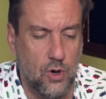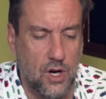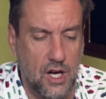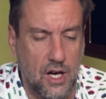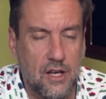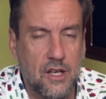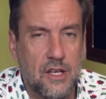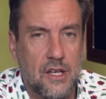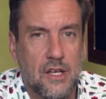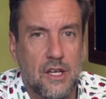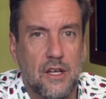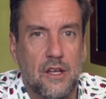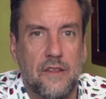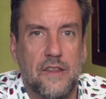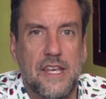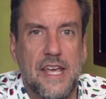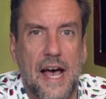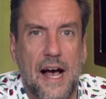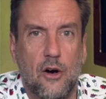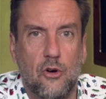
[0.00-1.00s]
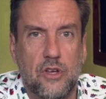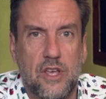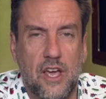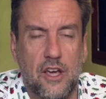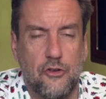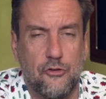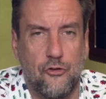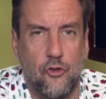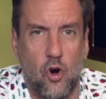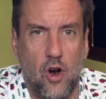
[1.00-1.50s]
uh, the
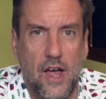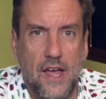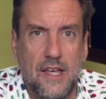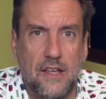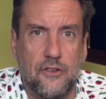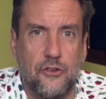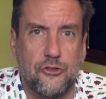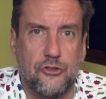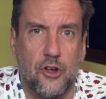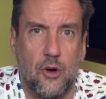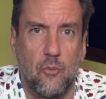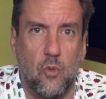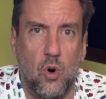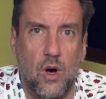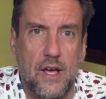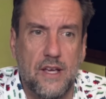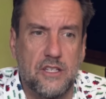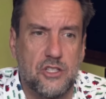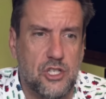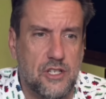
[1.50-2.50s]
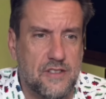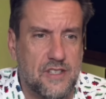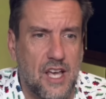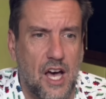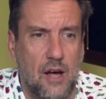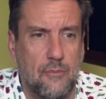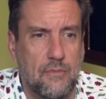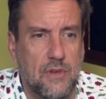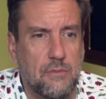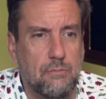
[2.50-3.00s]
OutKick fray in some way. She's
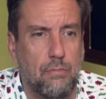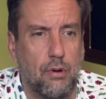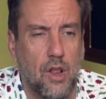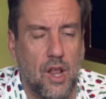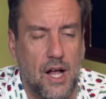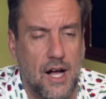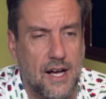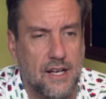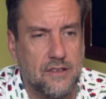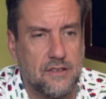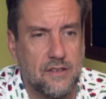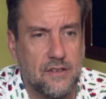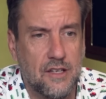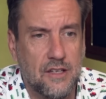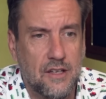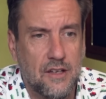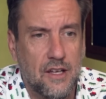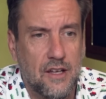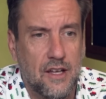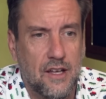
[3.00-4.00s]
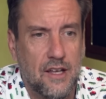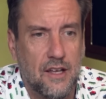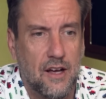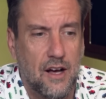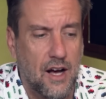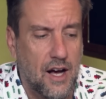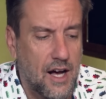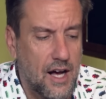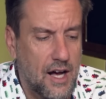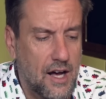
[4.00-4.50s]
got me blocked.
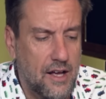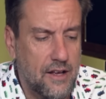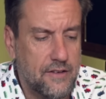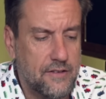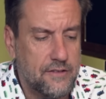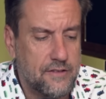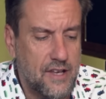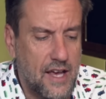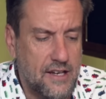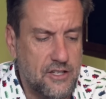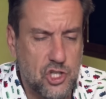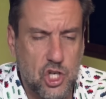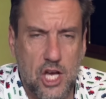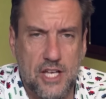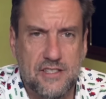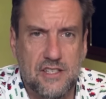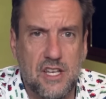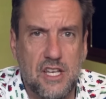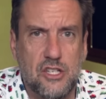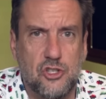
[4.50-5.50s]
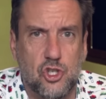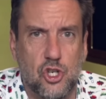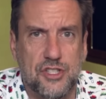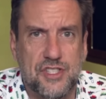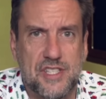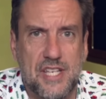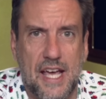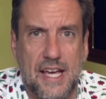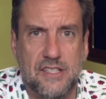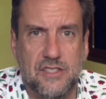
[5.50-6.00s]
Uh, Zaksheski
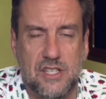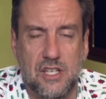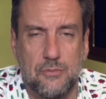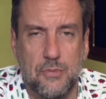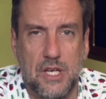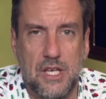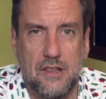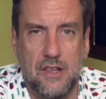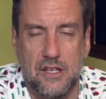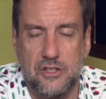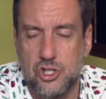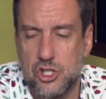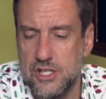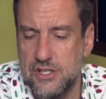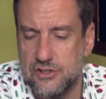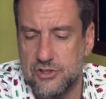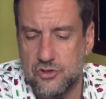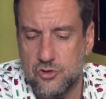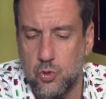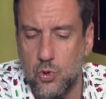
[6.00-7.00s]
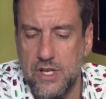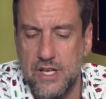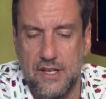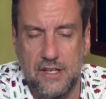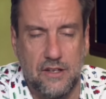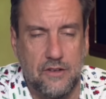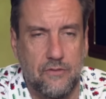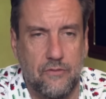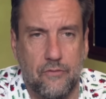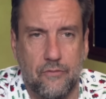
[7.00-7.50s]
just texted me that she's
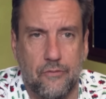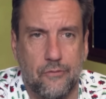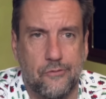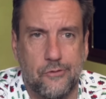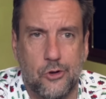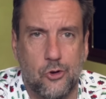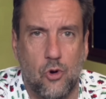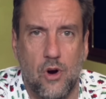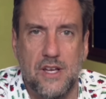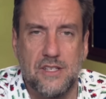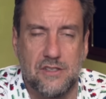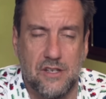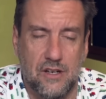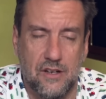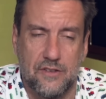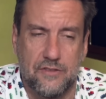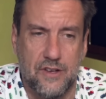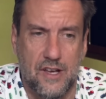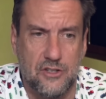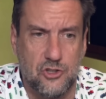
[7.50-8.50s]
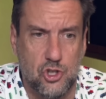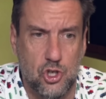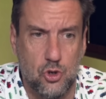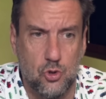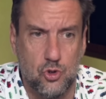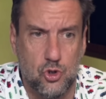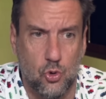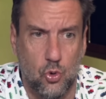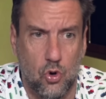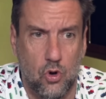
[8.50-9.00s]
tweeting craziness as
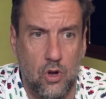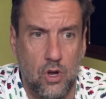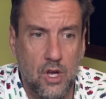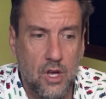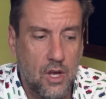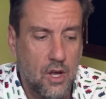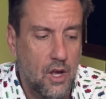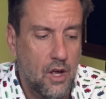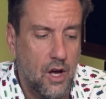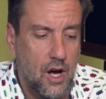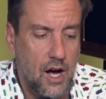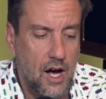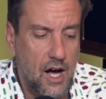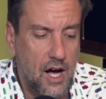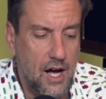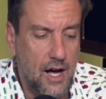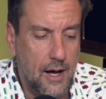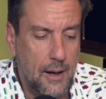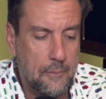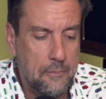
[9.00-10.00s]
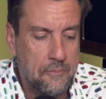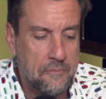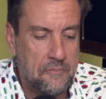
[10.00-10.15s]
usual. Uh,